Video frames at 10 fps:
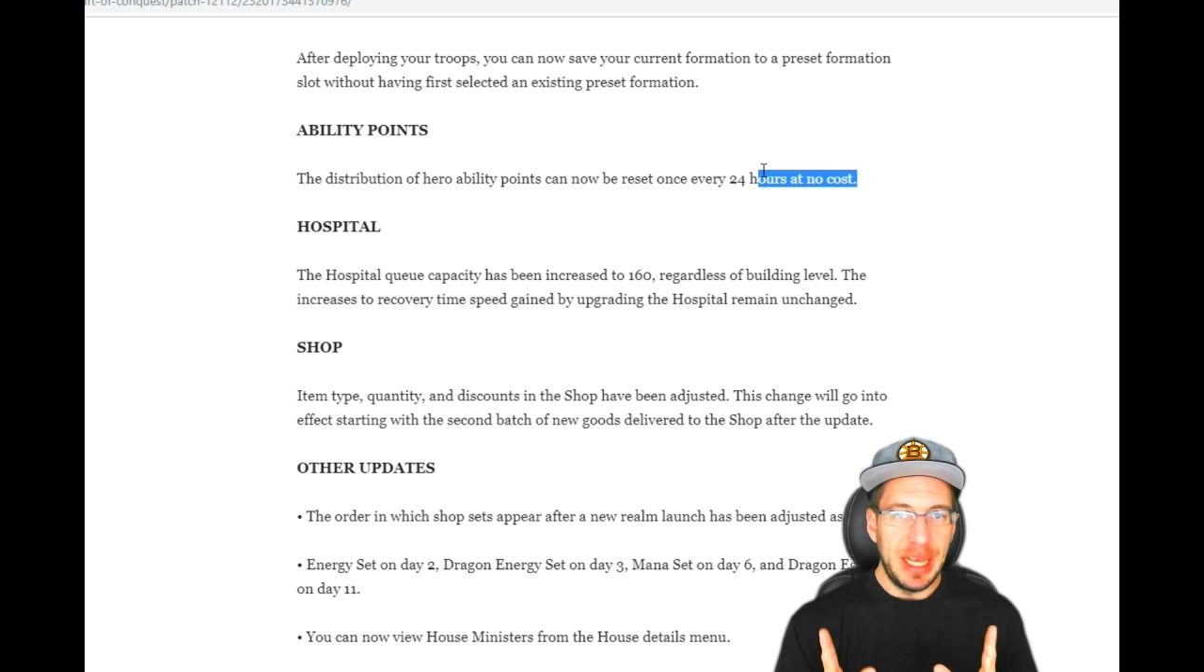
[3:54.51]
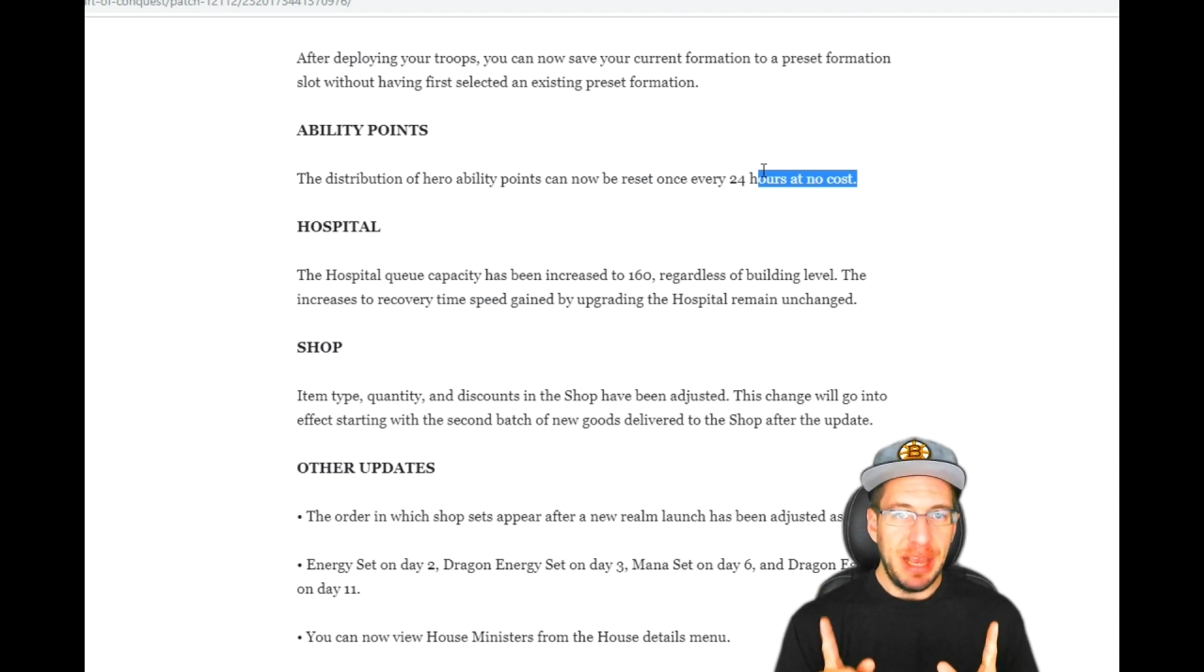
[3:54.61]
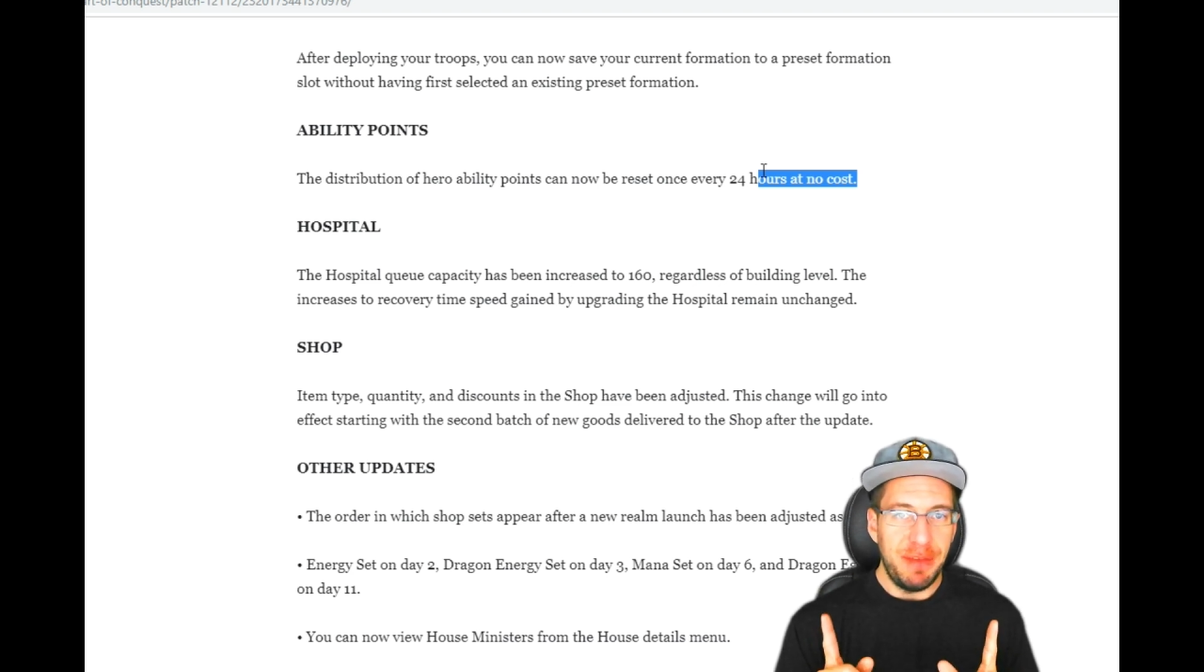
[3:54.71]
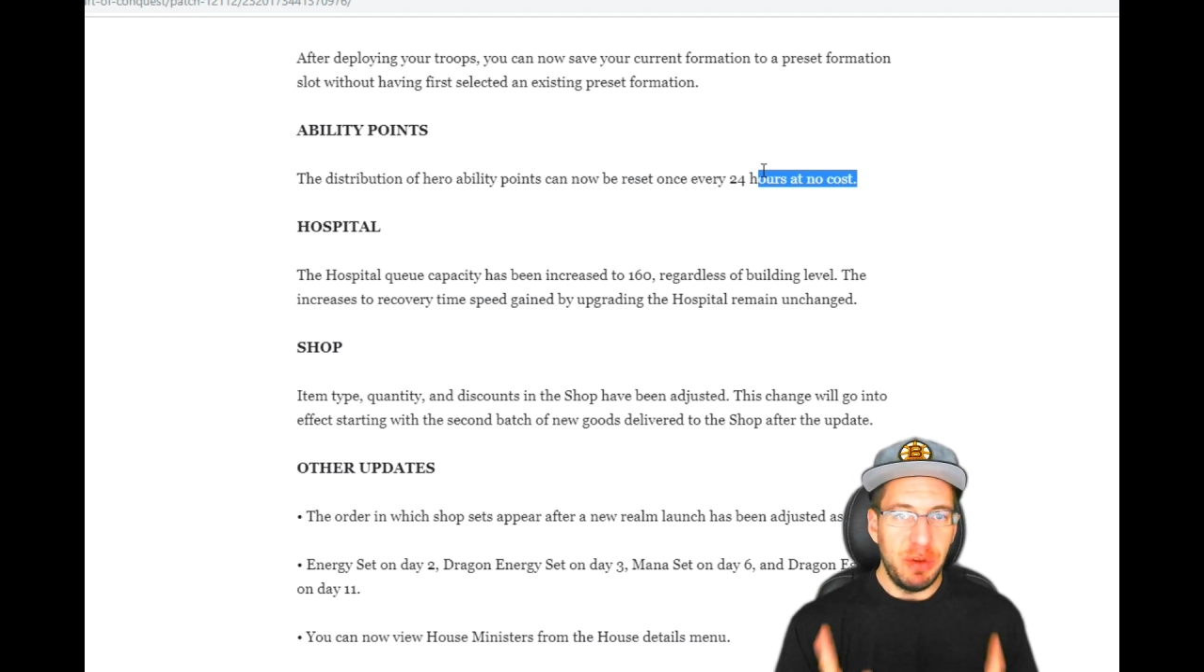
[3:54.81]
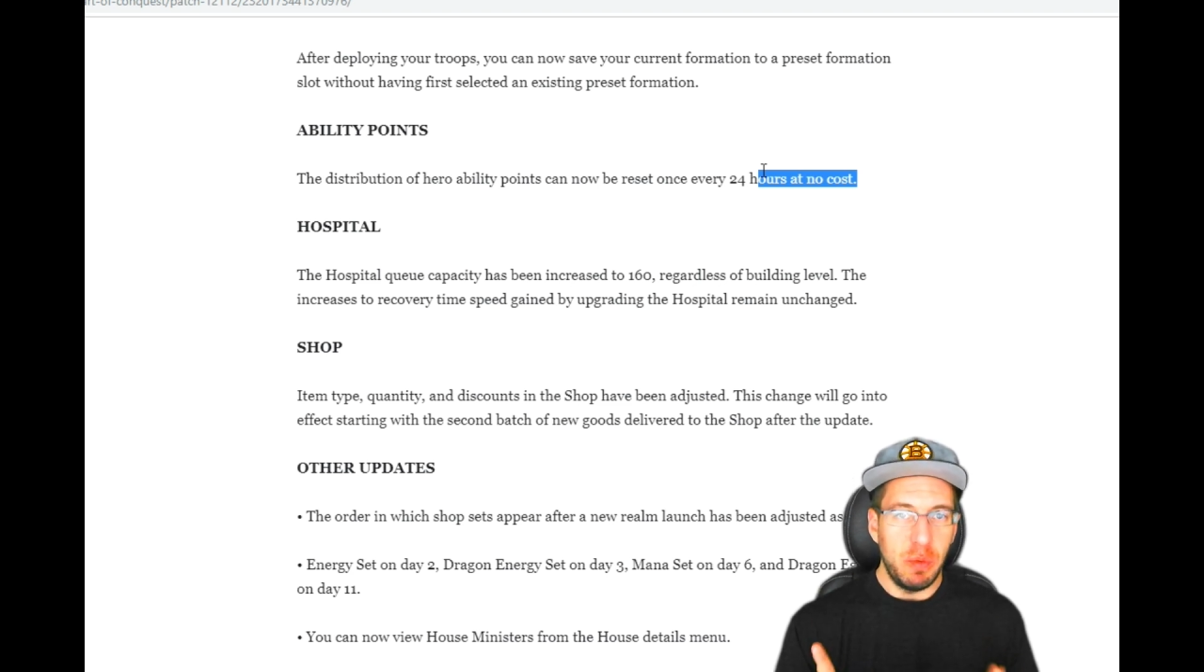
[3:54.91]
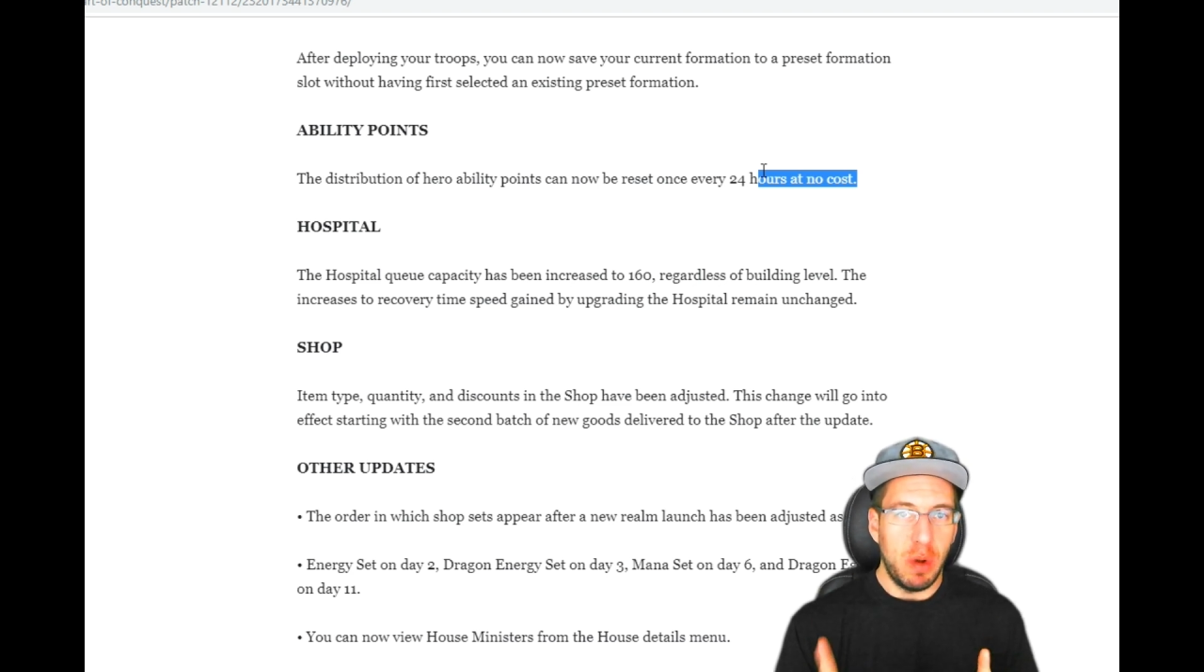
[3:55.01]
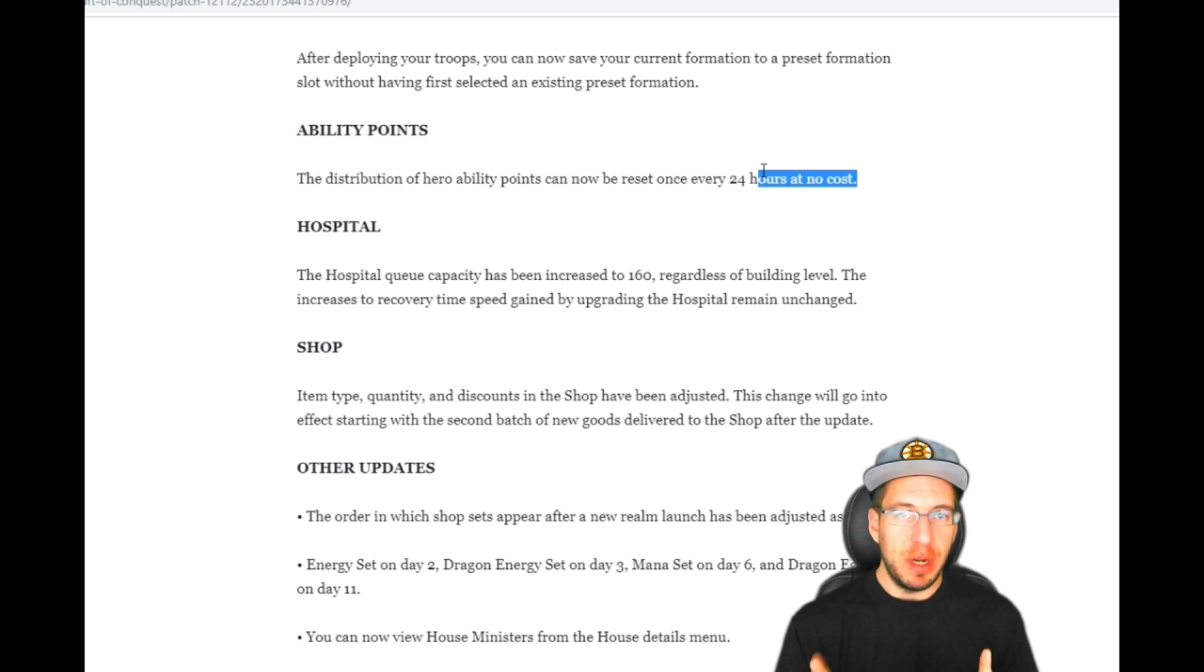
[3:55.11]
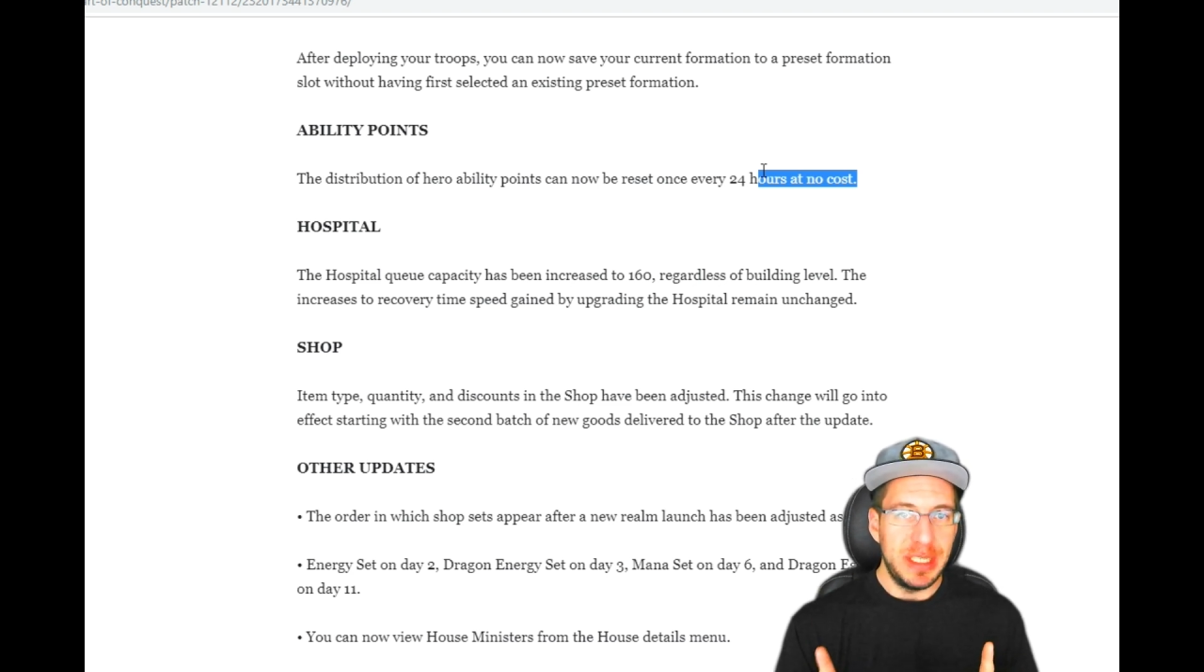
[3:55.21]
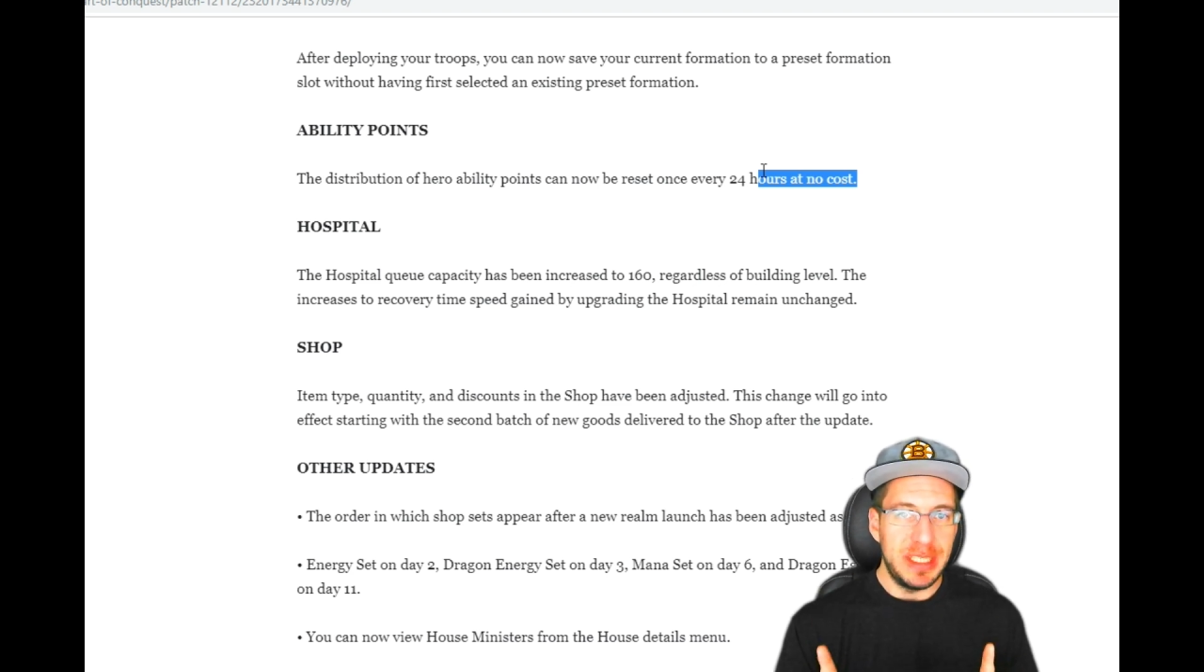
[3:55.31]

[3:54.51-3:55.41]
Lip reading: if you wanted